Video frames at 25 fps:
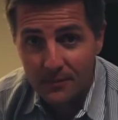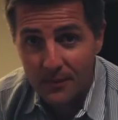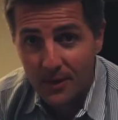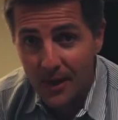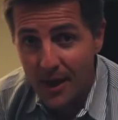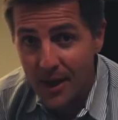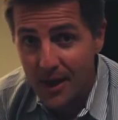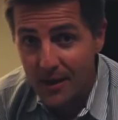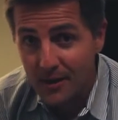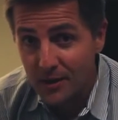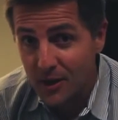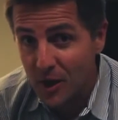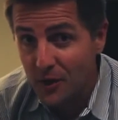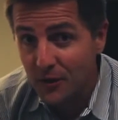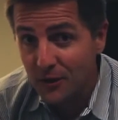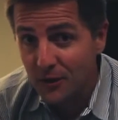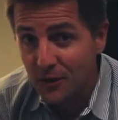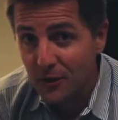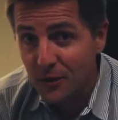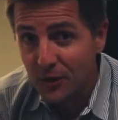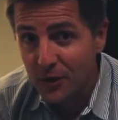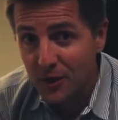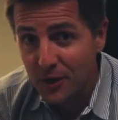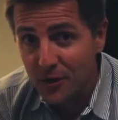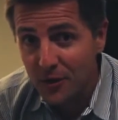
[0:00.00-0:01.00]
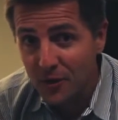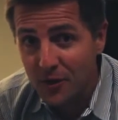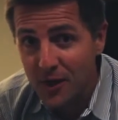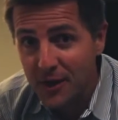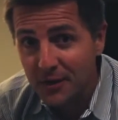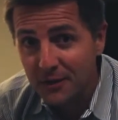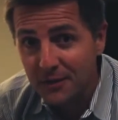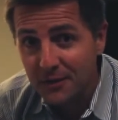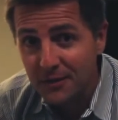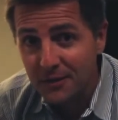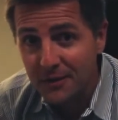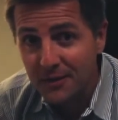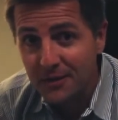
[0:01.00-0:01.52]
and no sooner
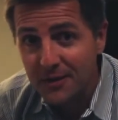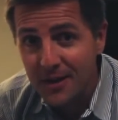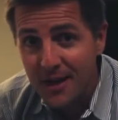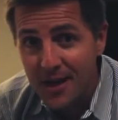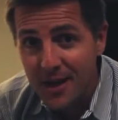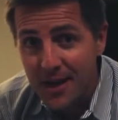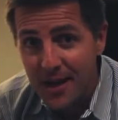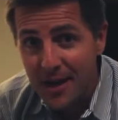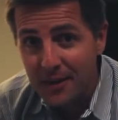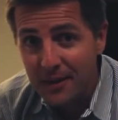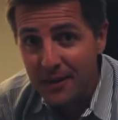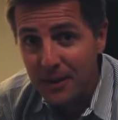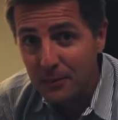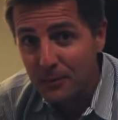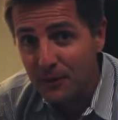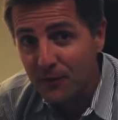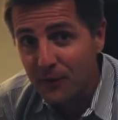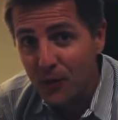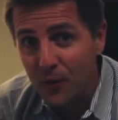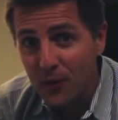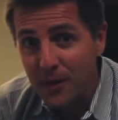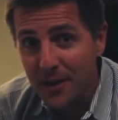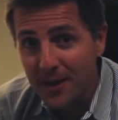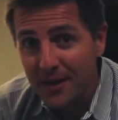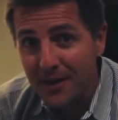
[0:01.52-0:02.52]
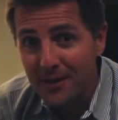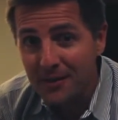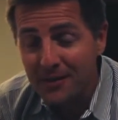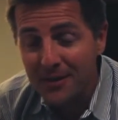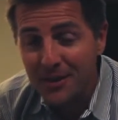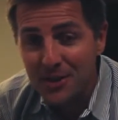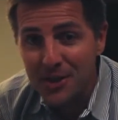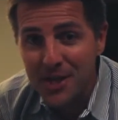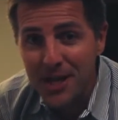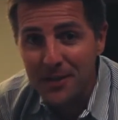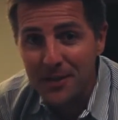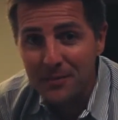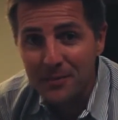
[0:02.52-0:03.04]
arrested, and then before the end of the
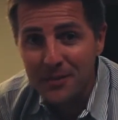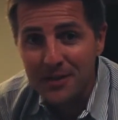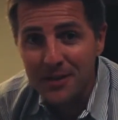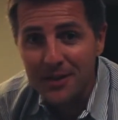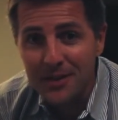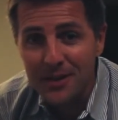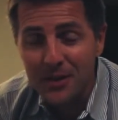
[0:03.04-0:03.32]
chapter,